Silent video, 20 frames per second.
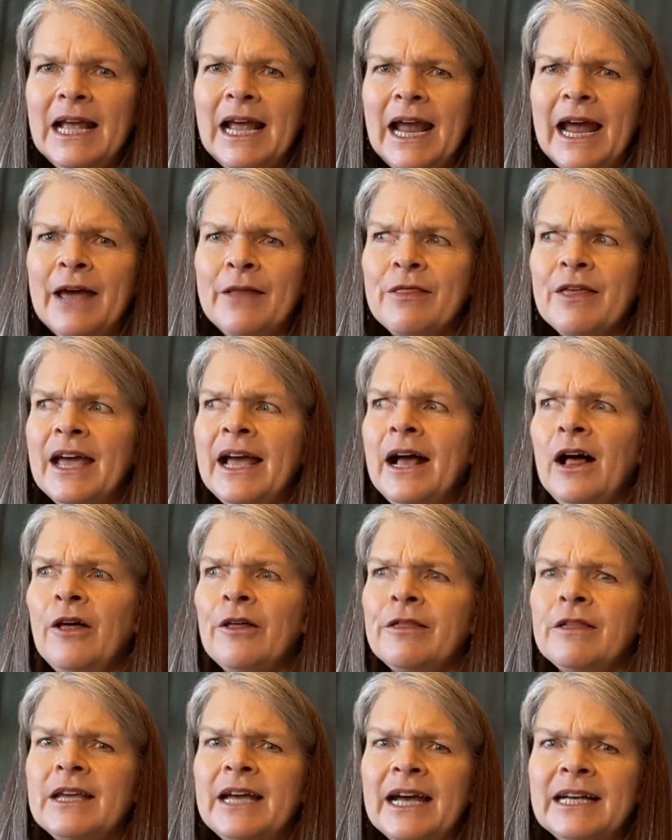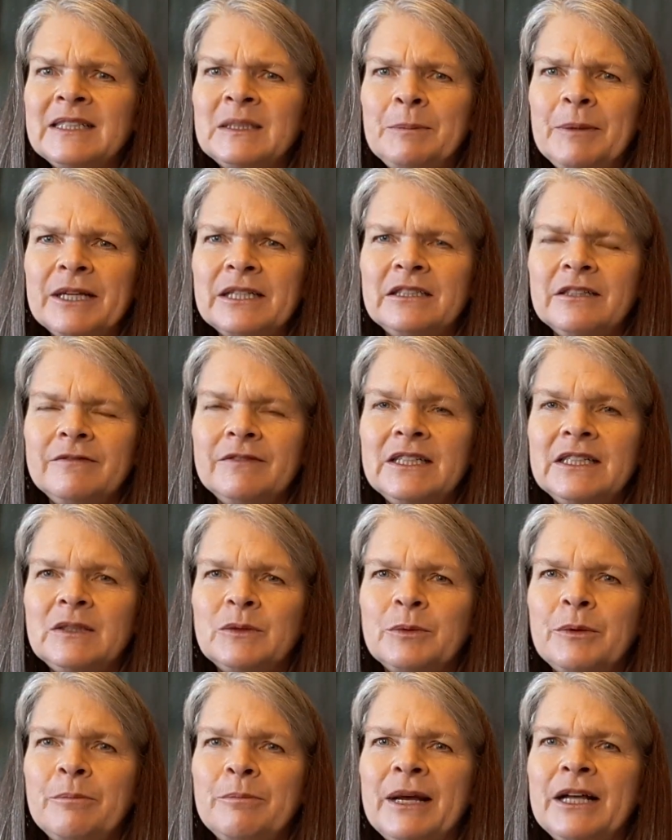And the healthy aspect of this
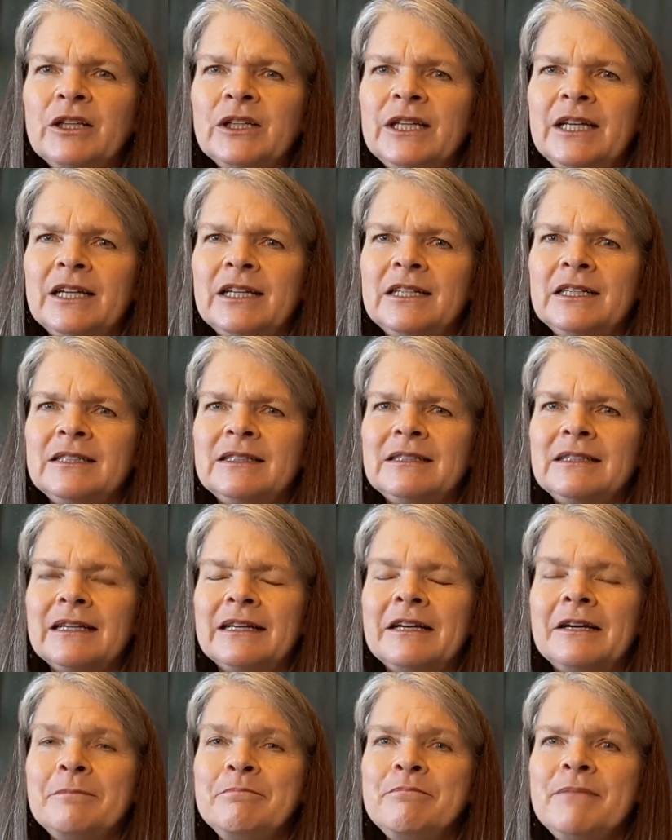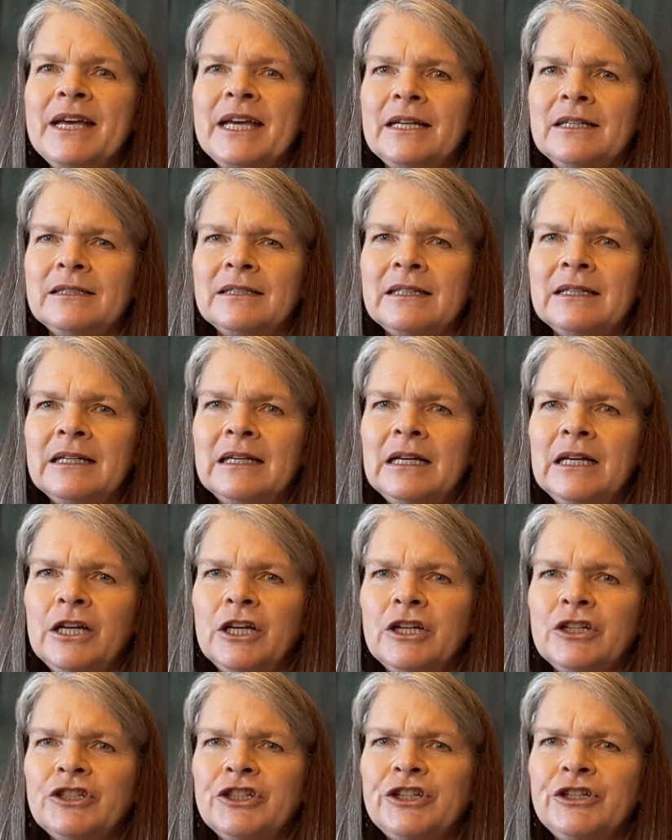rebellion is to commit
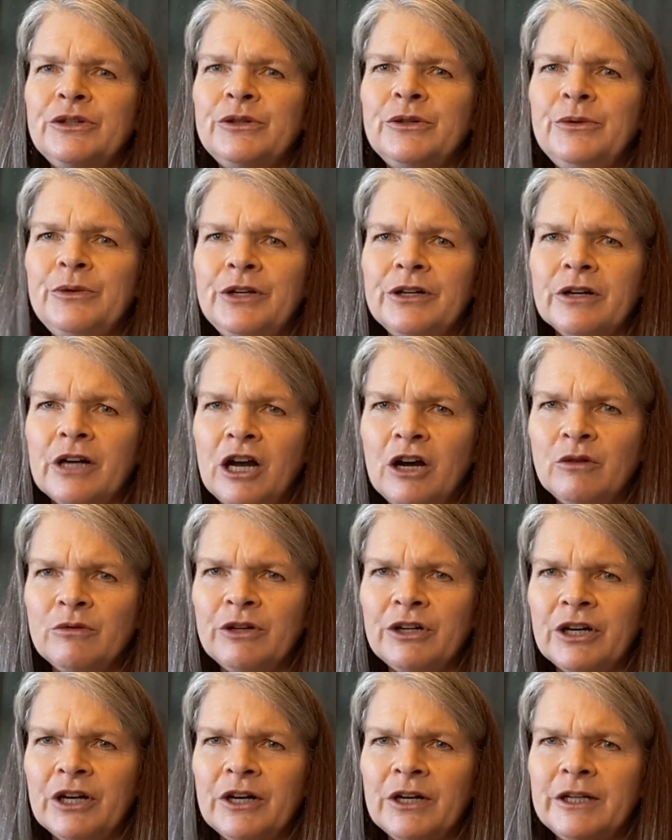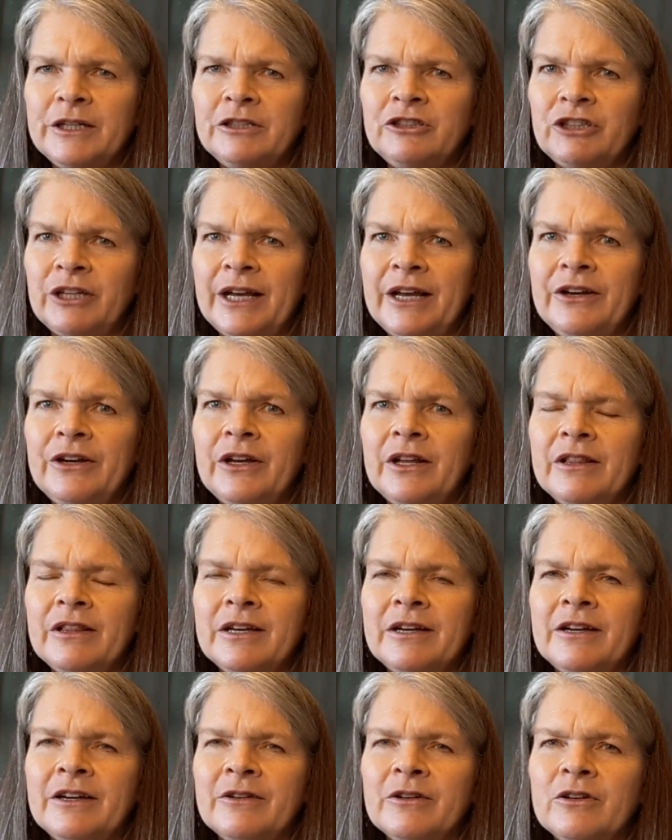to your own courage and
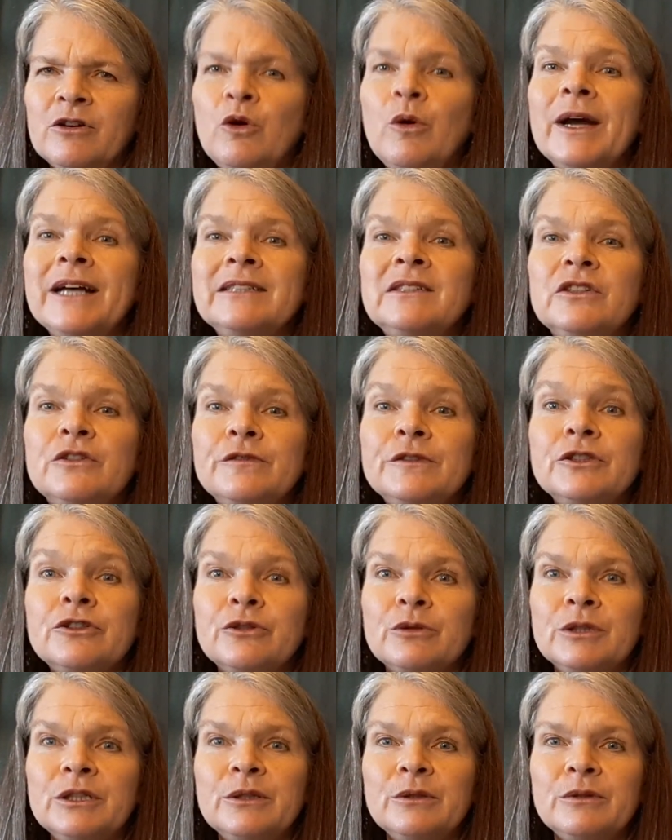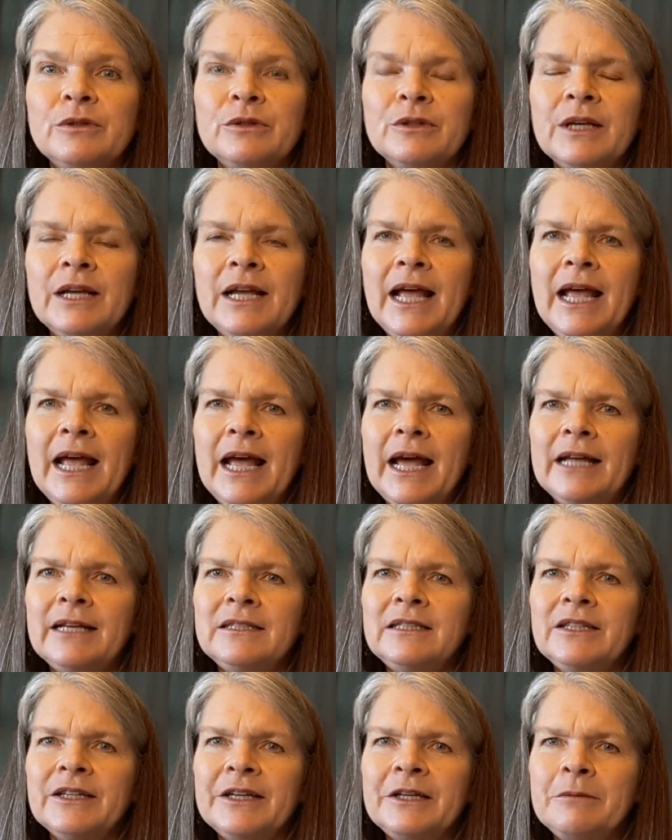the quest for truth, and
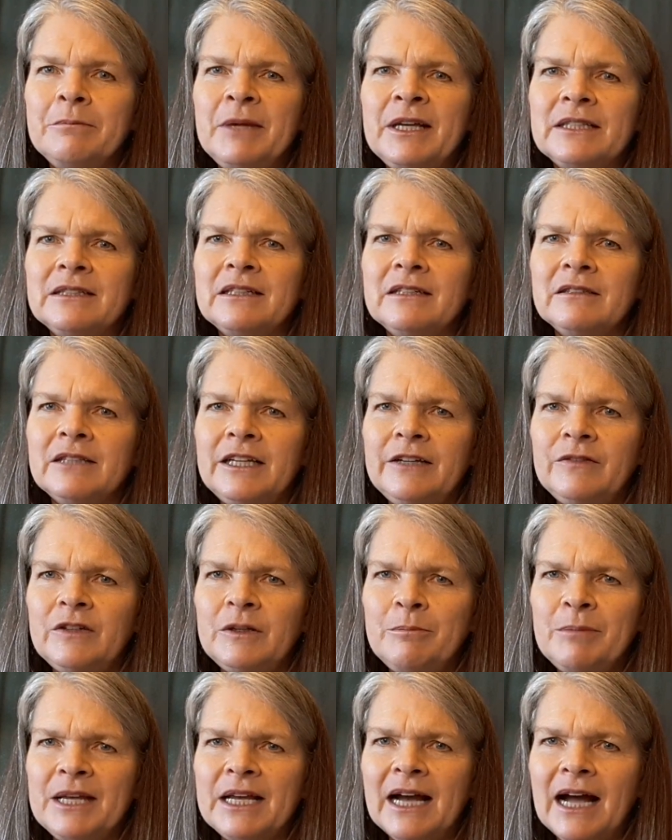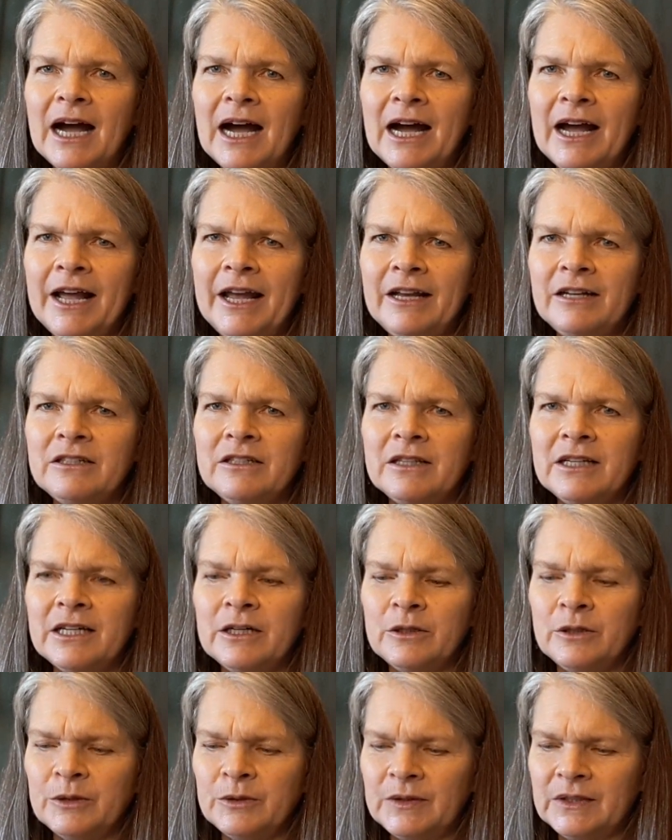to commit to leaving behind
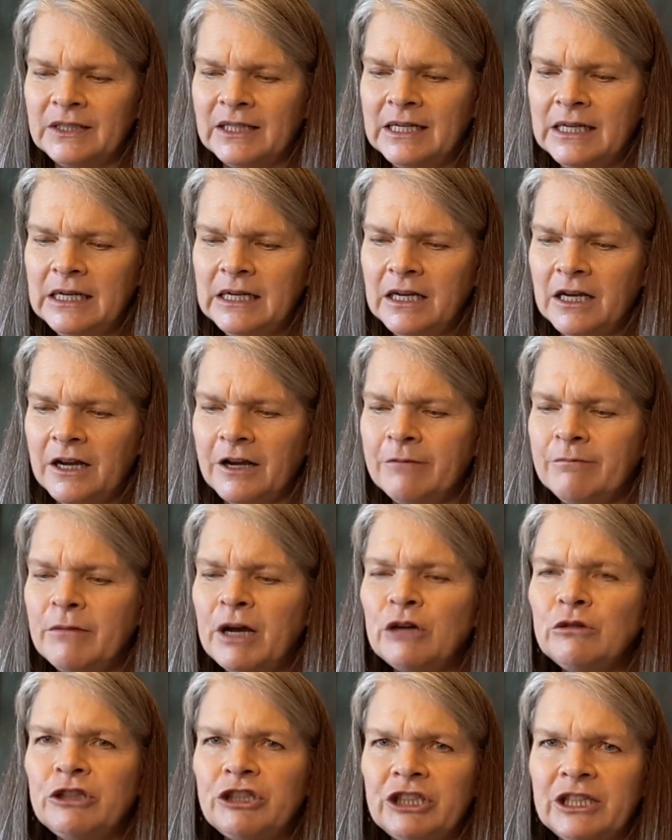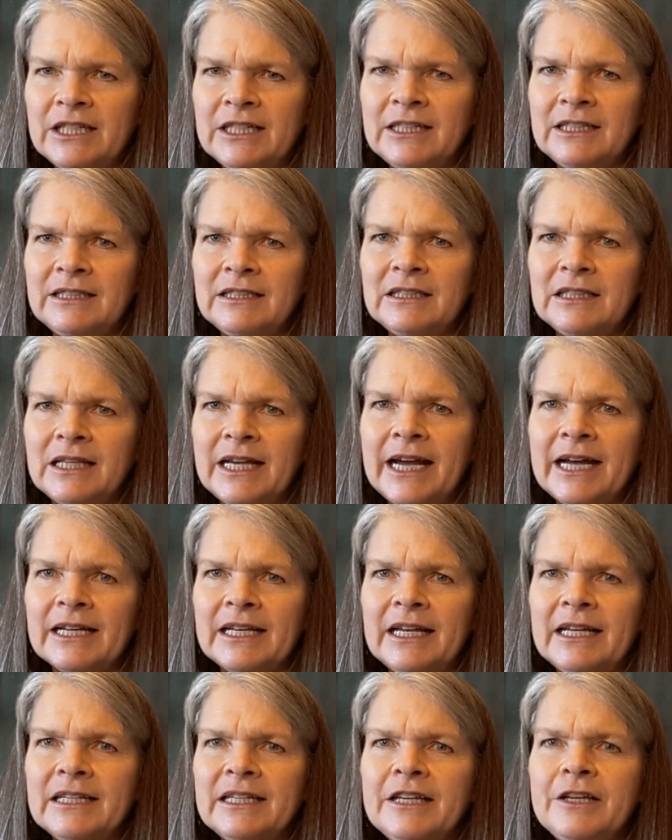those emotions that
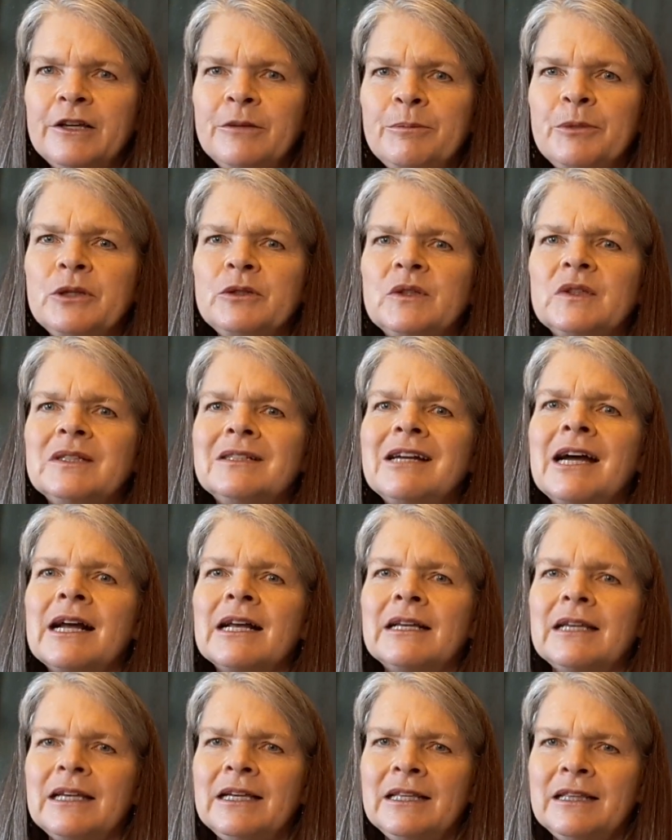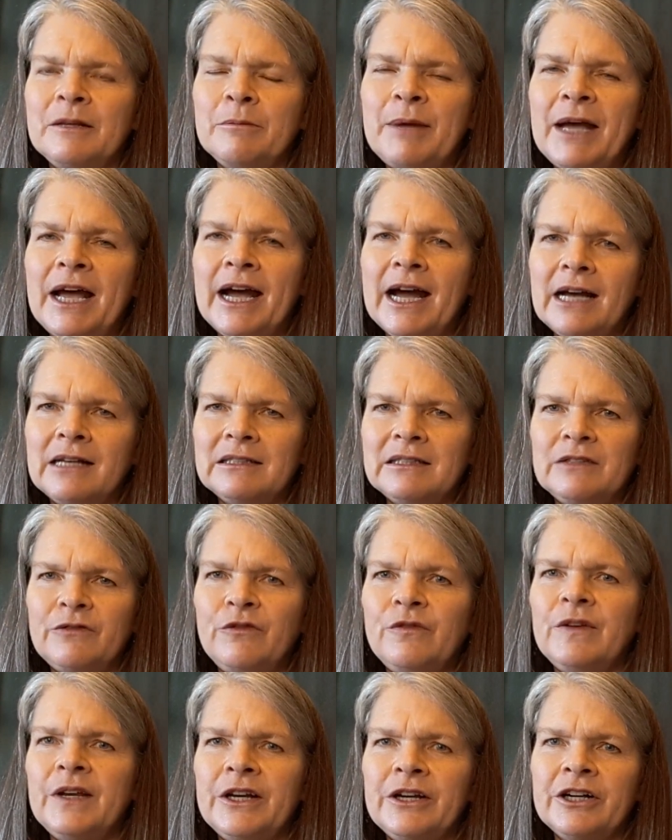can keep you stuck in the past:
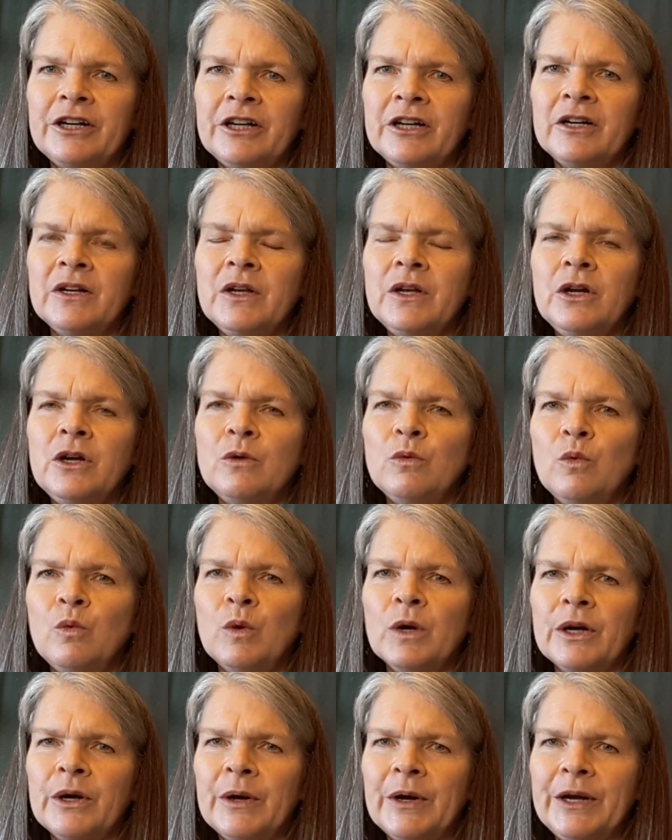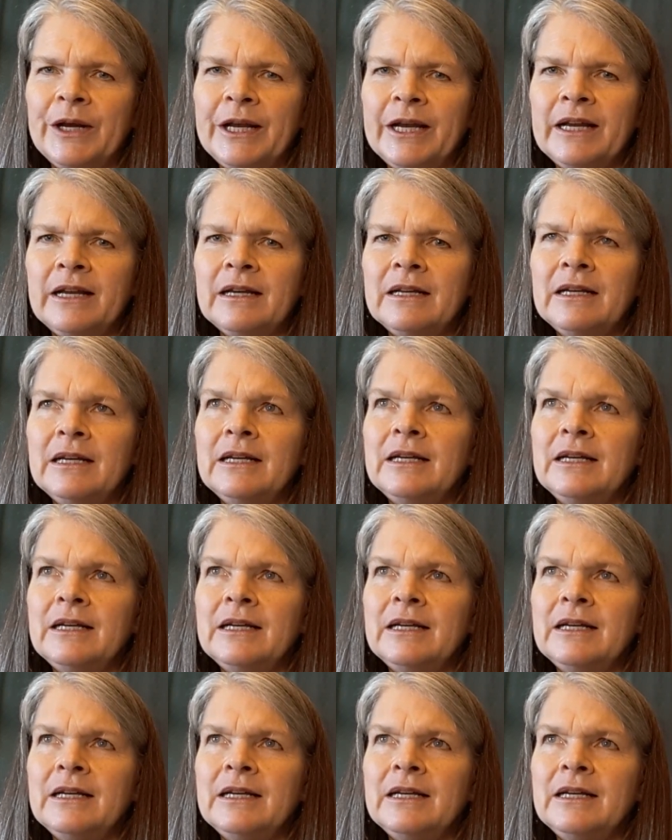fear, worry,